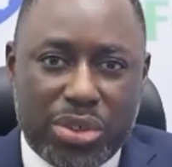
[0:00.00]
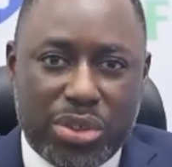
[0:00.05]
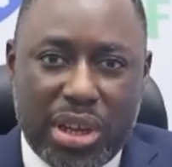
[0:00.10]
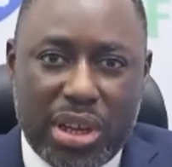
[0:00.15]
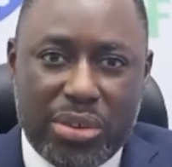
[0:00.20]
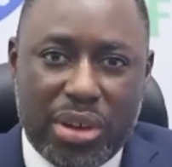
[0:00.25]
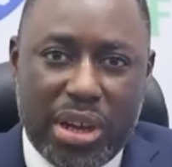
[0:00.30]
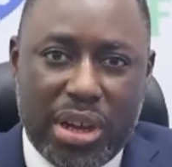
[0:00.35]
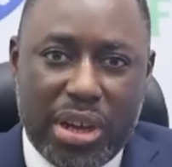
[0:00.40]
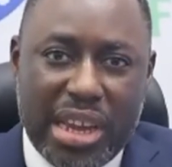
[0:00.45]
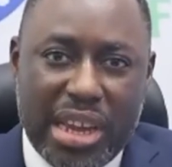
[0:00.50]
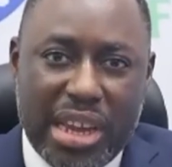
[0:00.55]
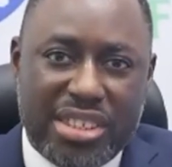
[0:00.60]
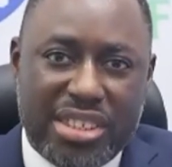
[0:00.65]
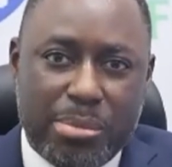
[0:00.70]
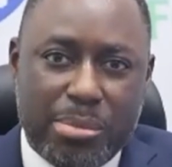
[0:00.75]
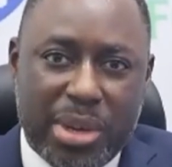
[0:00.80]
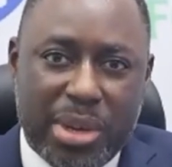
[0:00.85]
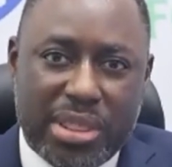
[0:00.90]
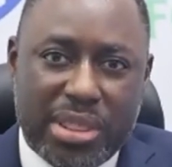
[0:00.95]
and you
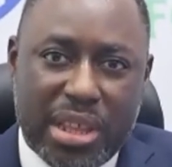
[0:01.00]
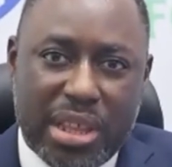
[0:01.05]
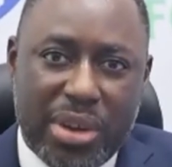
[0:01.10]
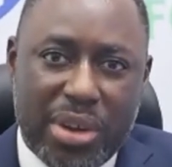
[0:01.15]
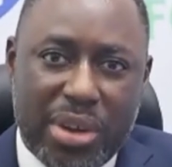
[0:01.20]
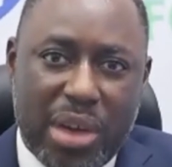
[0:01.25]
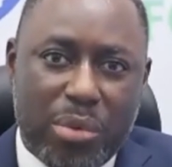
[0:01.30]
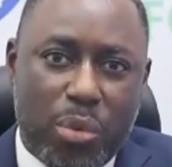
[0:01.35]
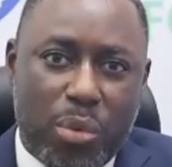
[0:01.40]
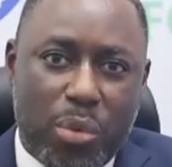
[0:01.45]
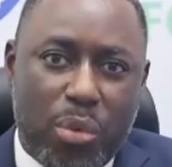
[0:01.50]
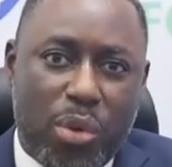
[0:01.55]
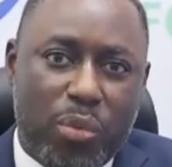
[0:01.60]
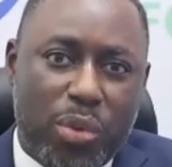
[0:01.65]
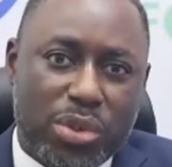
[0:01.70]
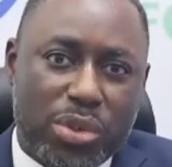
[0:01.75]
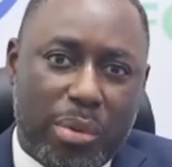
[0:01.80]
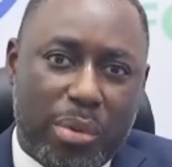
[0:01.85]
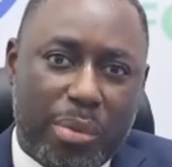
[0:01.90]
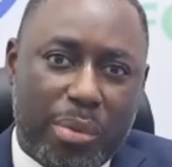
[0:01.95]
estimate that we have a
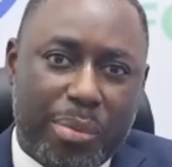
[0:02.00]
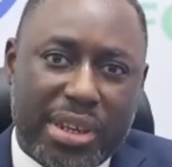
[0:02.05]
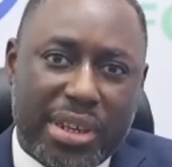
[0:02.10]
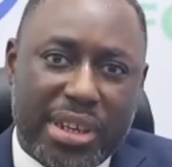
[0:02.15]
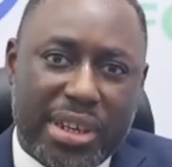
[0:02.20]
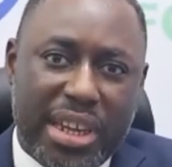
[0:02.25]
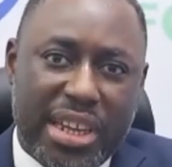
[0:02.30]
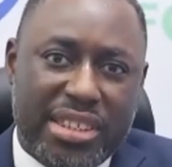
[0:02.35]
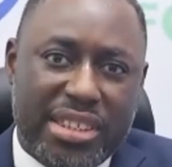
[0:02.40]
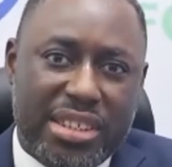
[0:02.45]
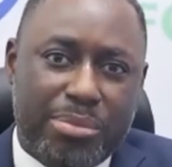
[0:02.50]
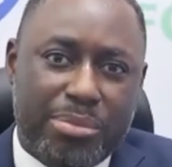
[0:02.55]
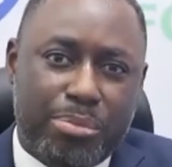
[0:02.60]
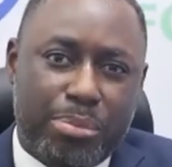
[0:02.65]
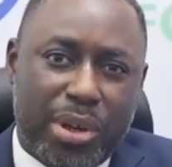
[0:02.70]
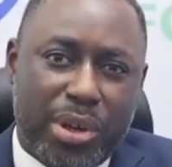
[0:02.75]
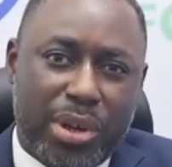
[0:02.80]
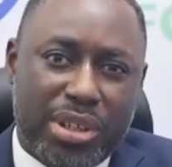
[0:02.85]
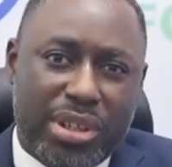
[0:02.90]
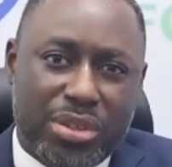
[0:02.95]
workforce of about
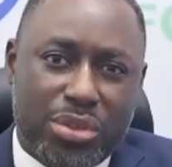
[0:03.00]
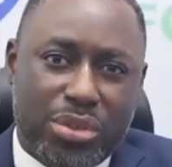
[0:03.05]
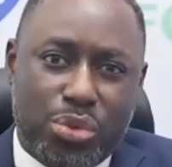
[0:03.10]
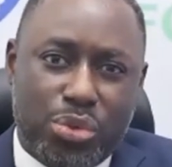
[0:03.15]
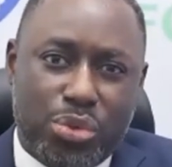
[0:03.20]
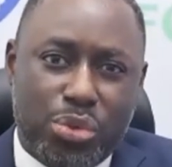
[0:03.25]
80.2